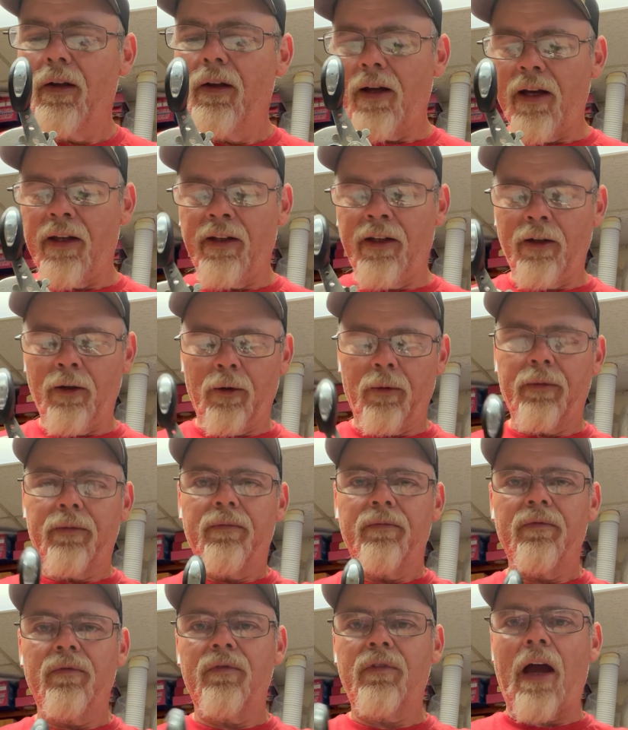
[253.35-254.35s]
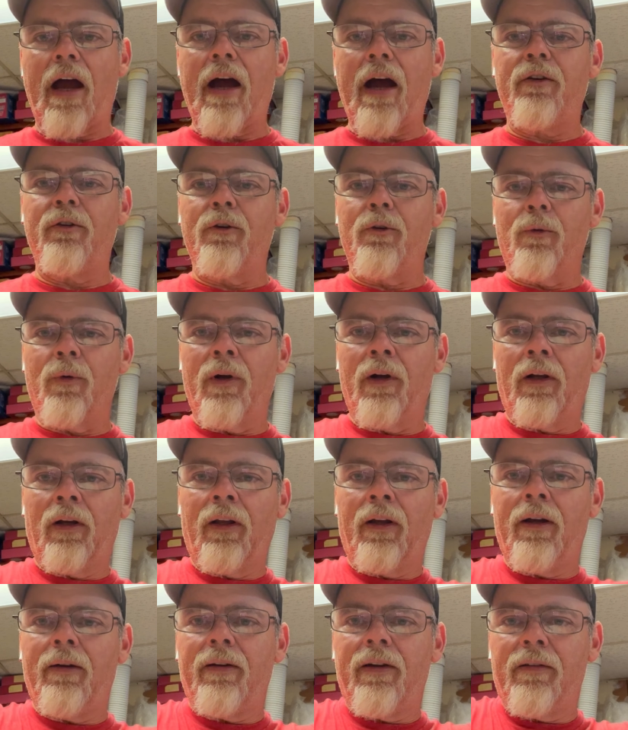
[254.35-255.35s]
and it'll tighten your reel
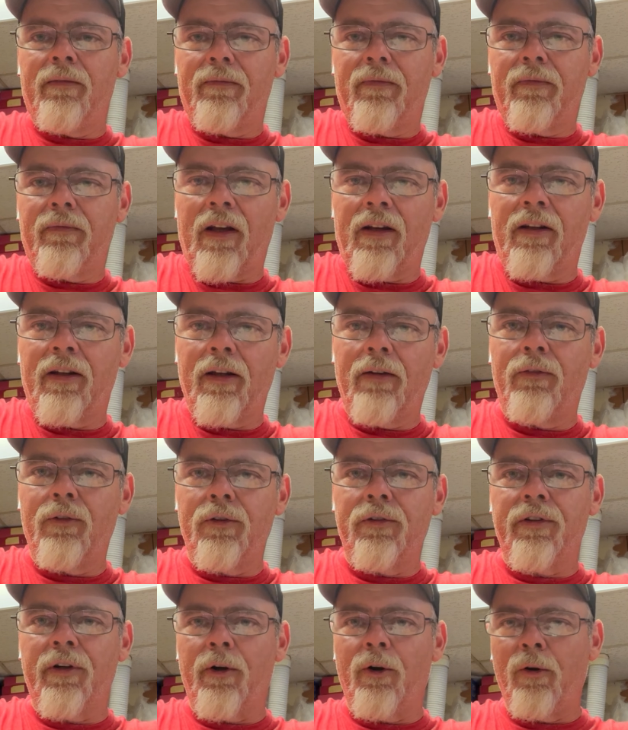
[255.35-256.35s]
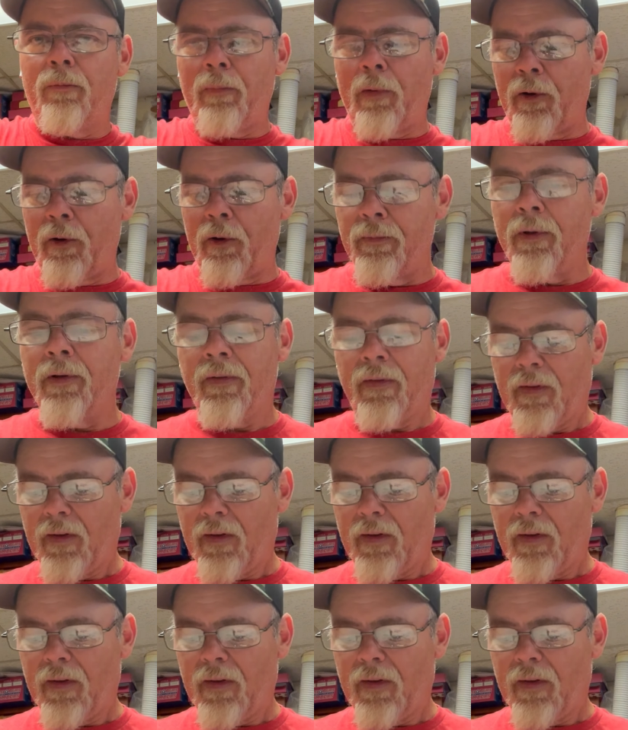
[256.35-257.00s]
up and give you zero movement.